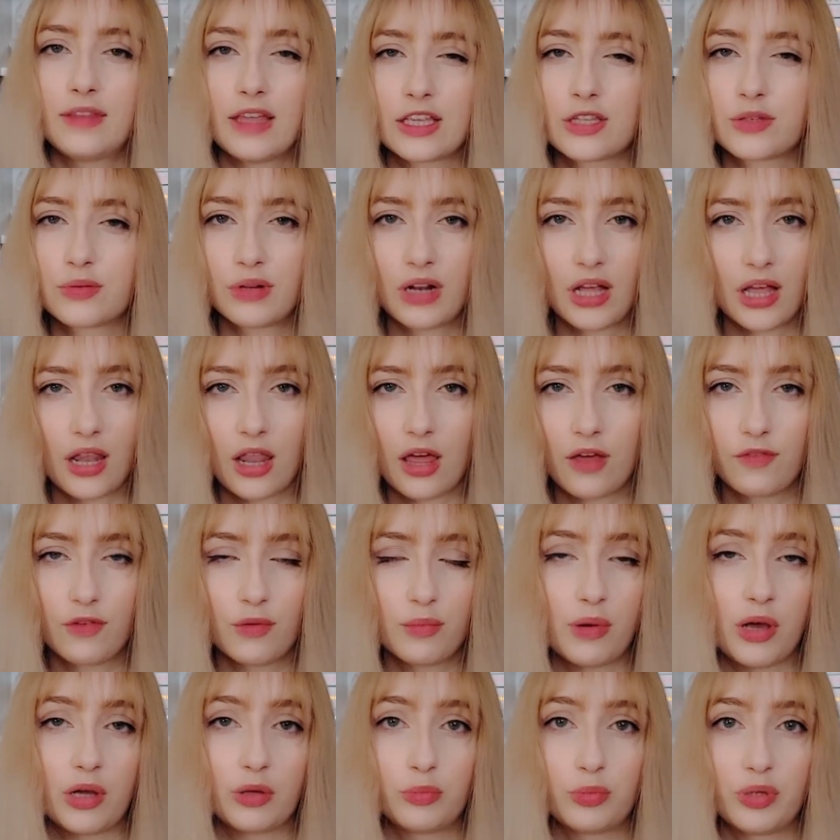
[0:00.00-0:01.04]
That's what I love
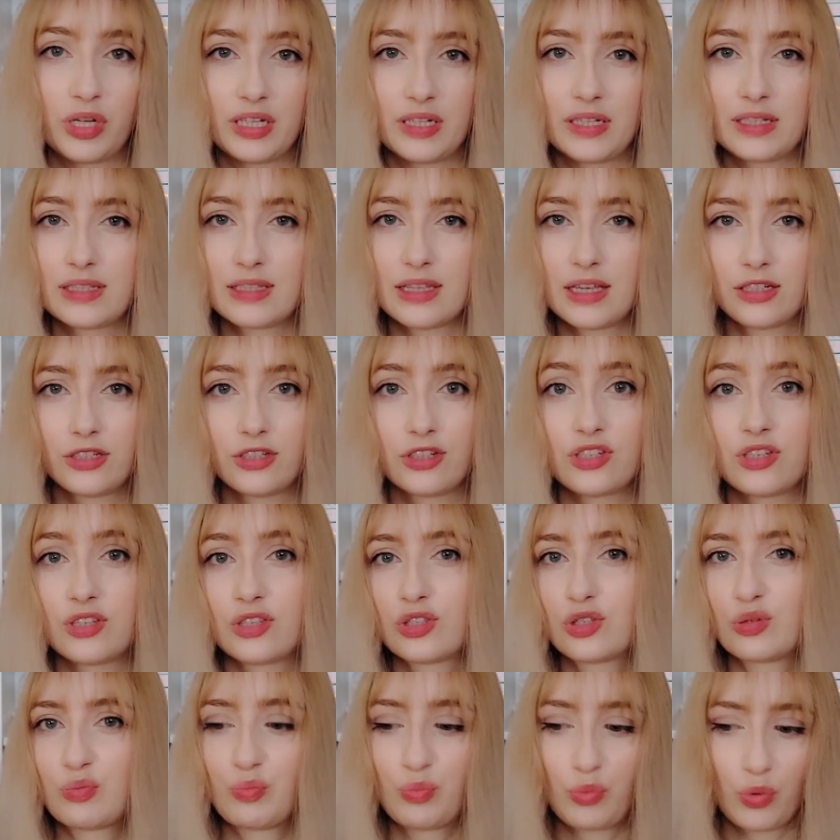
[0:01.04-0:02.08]
about Brandon
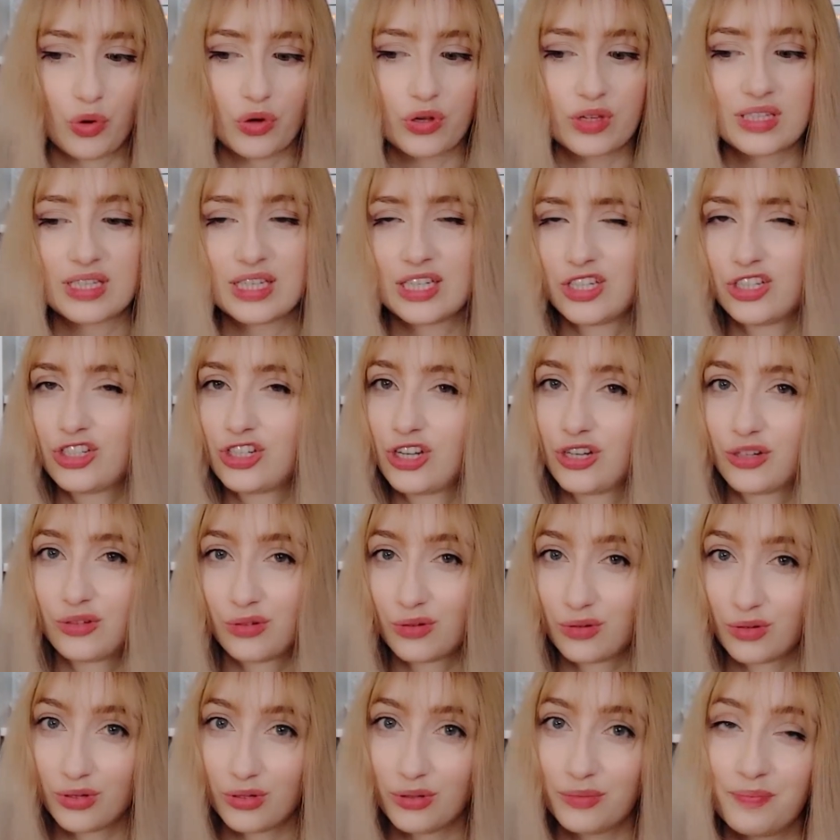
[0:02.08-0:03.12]
Sanderson's books in
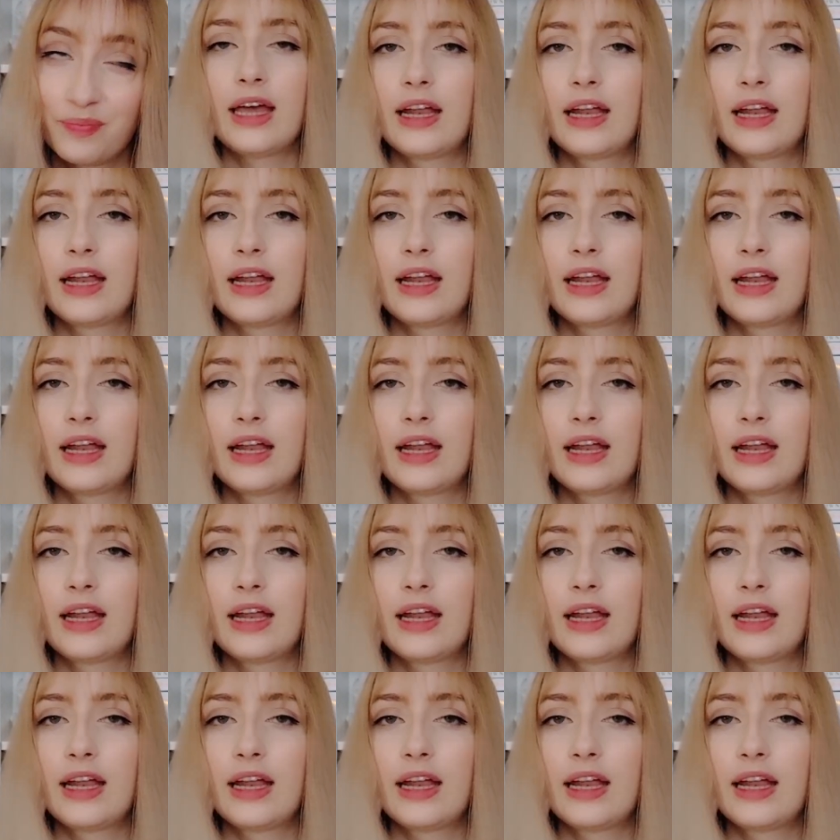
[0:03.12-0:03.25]
general.